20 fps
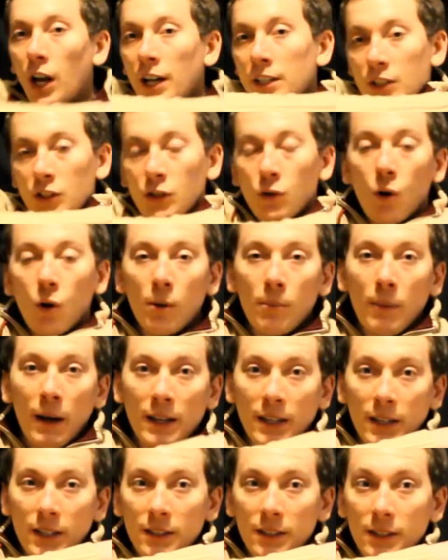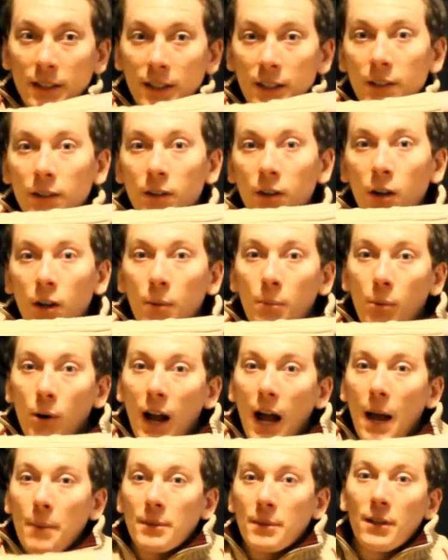store my yeast in.
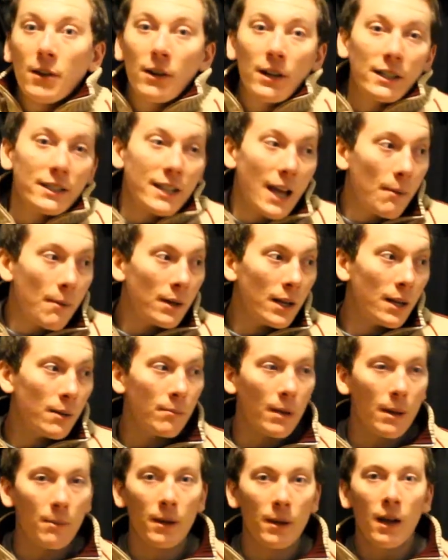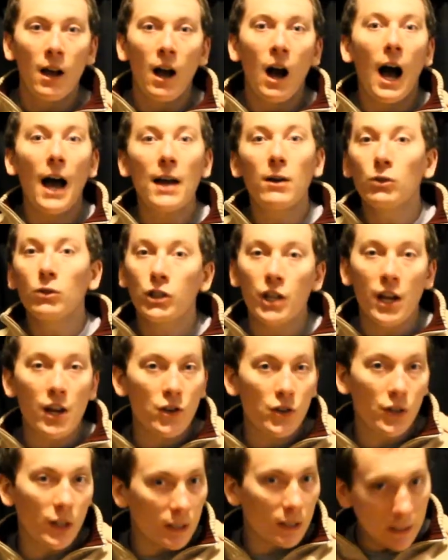Perhaps they're contaminated. Maybe I don't
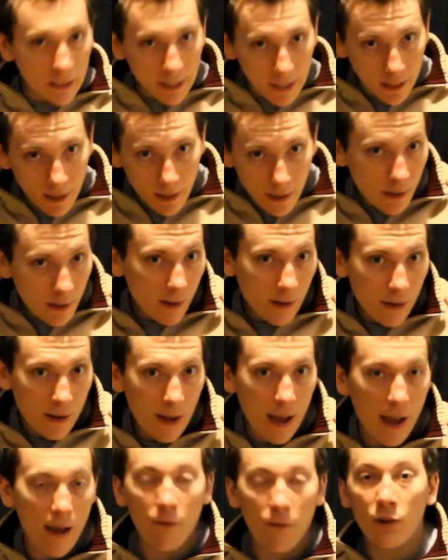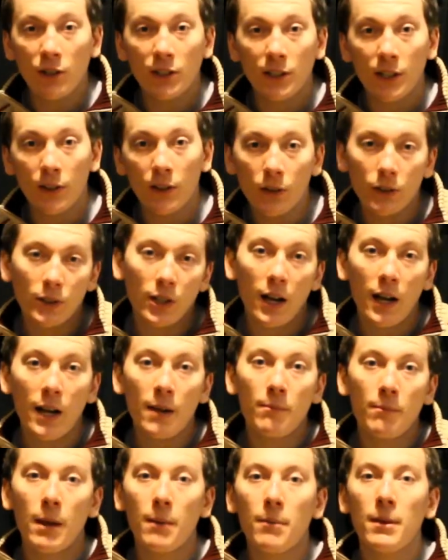change the lid every single
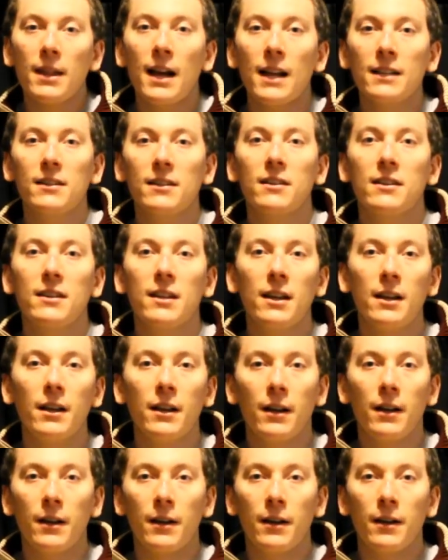time. Maybe that's a thing.